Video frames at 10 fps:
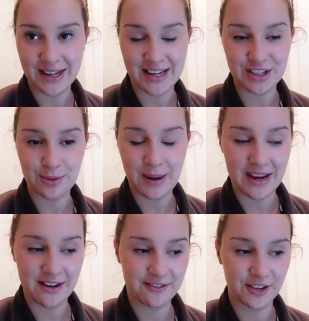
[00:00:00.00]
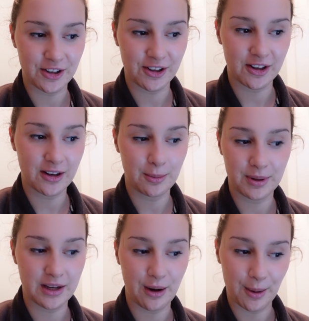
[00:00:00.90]
and you're paying for
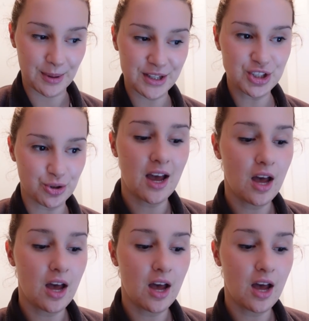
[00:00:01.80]
complete garbage.